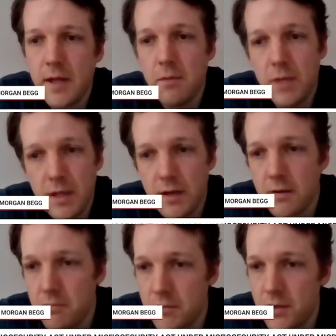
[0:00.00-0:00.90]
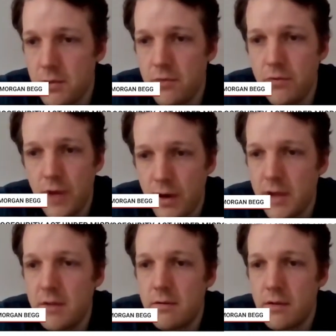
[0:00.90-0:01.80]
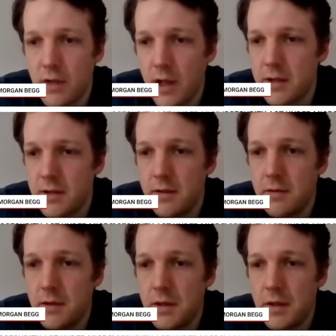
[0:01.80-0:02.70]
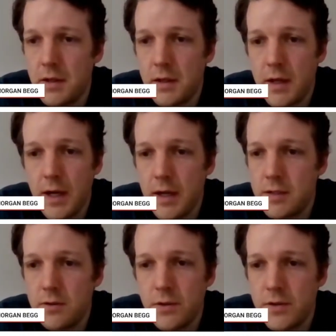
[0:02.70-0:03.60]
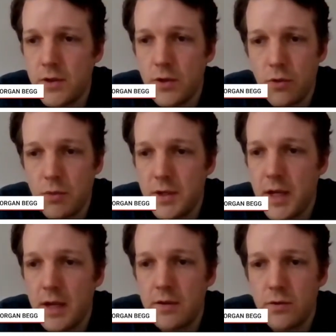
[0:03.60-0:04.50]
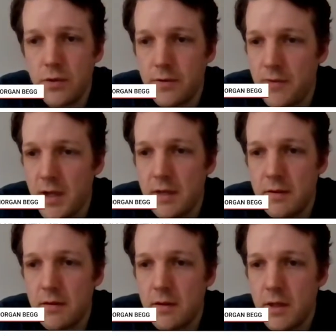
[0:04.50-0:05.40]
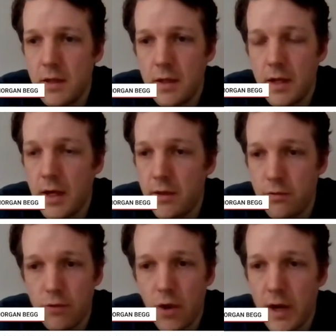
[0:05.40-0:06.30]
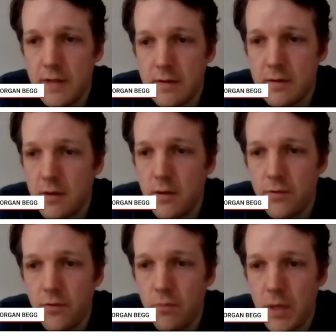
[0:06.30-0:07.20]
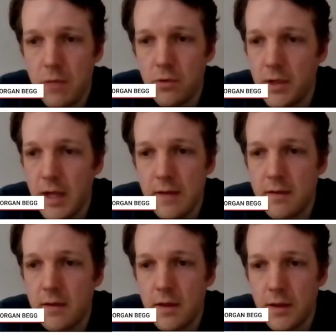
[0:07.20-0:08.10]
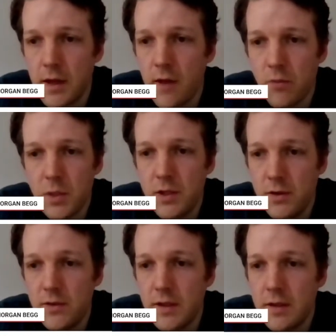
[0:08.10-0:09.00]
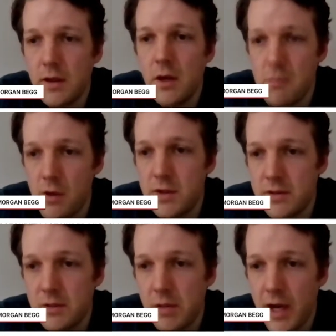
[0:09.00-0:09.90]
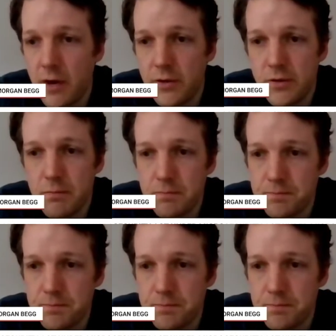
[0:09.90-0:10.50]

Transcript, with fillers: appear to be very reluctant to assert or protect or defend the rights of people against the government using emergency powers.